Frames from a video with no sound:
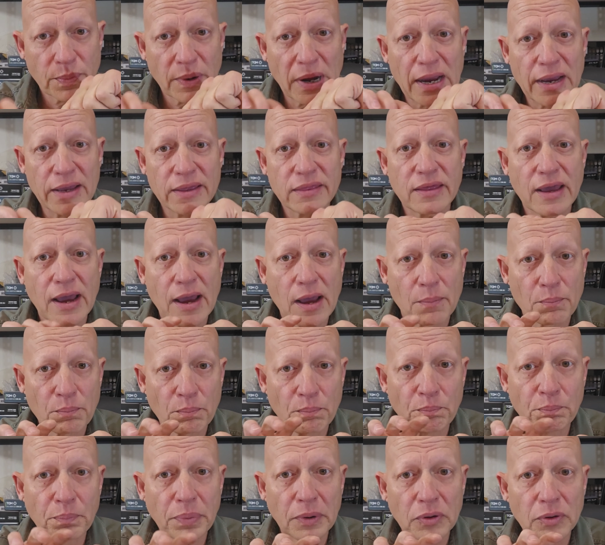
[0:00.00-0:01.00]
by that
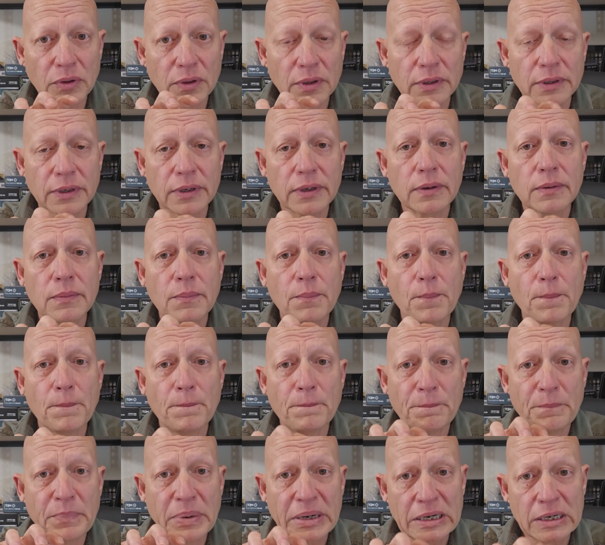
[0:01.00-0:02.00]
bullet
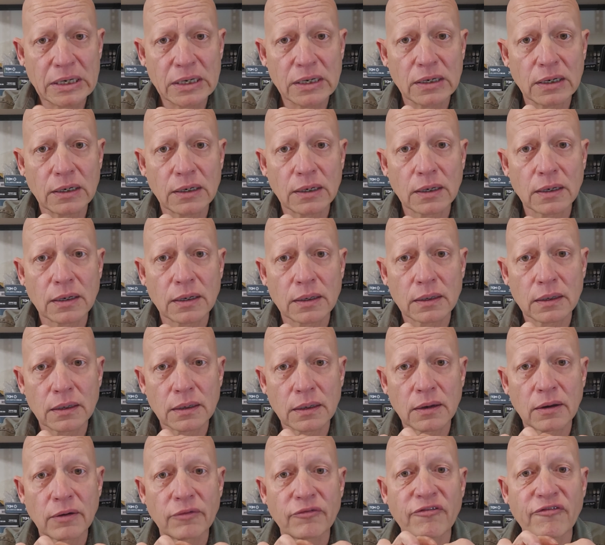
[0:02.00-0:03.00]
being
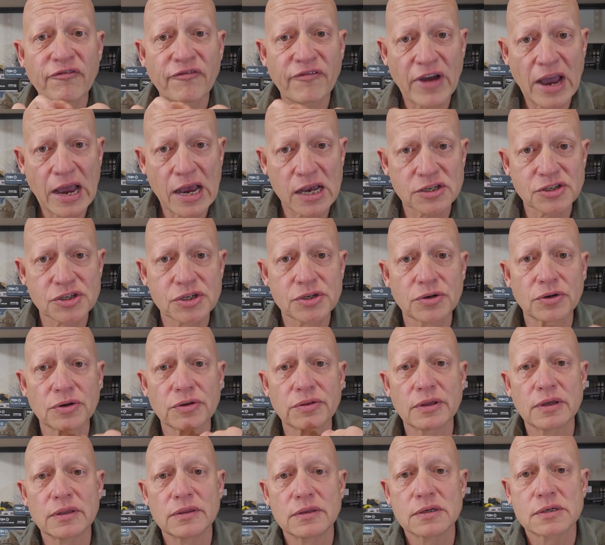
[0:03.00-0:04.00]
faster
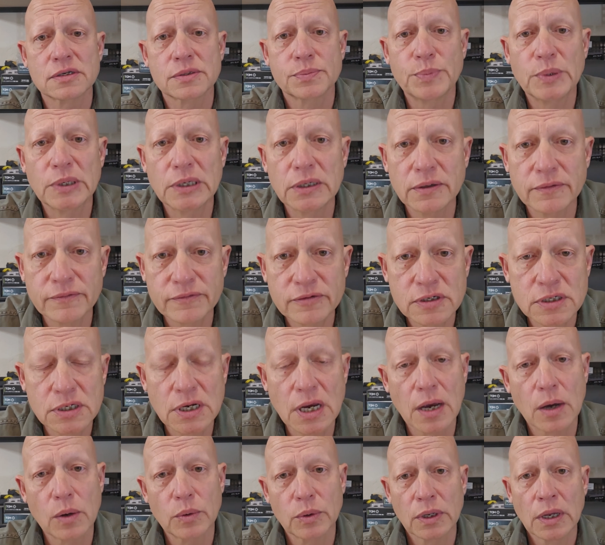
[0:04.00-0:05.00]
than the speed of
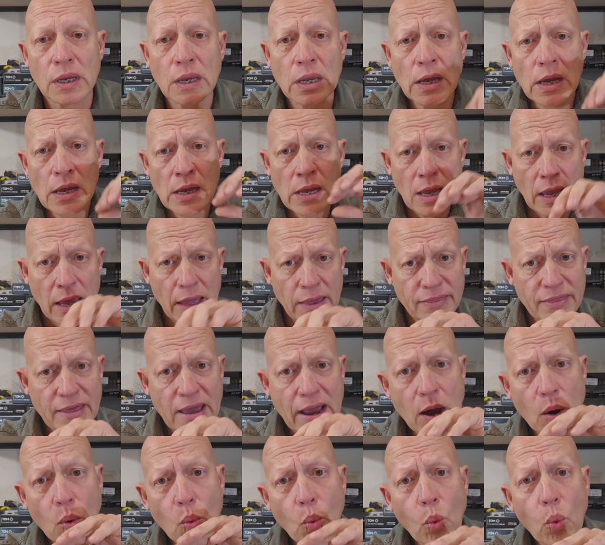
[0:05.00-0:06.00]
sound. And
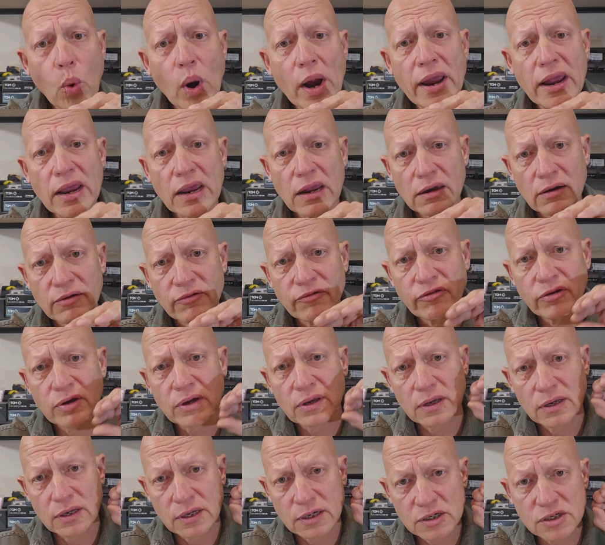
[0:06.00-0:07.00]
that wave
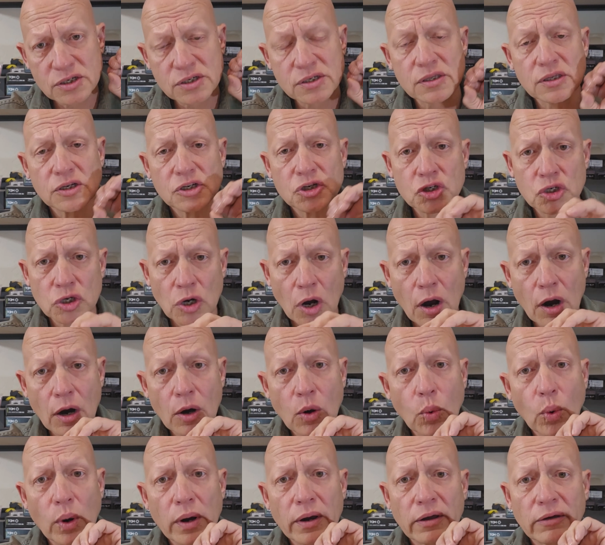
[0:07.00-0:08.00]
is the
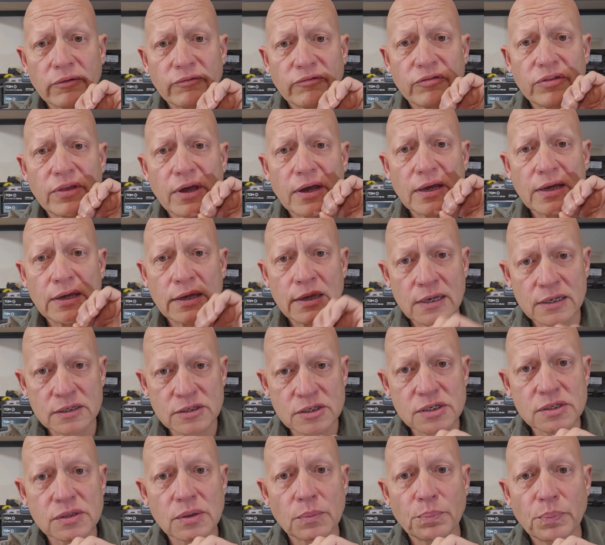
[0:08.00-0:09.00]
shock wave that
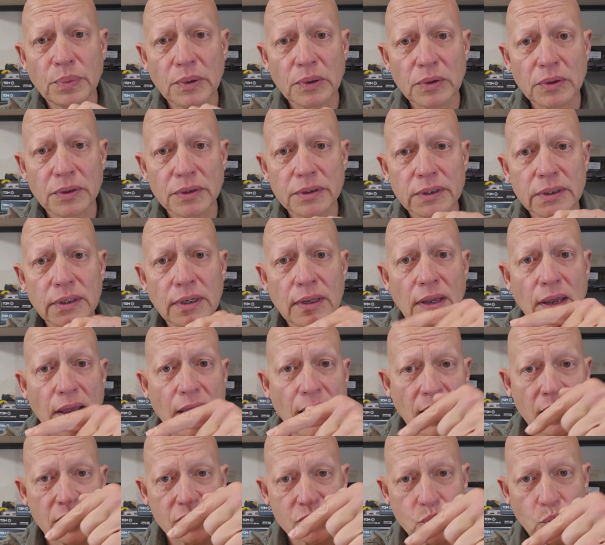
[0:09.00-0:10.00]
hits the bullet
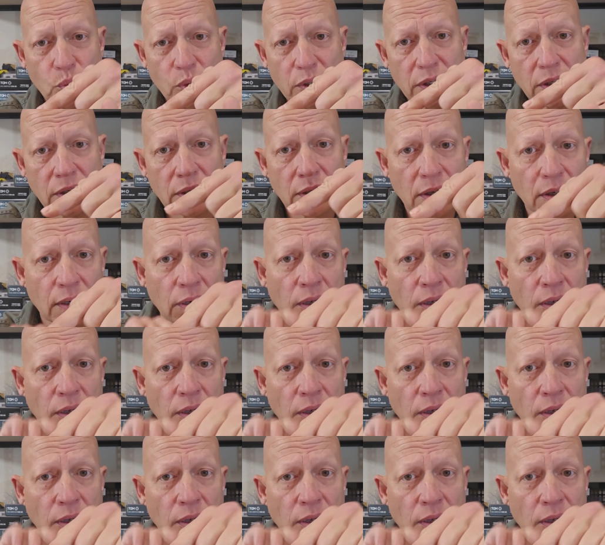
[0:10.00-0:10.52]
as we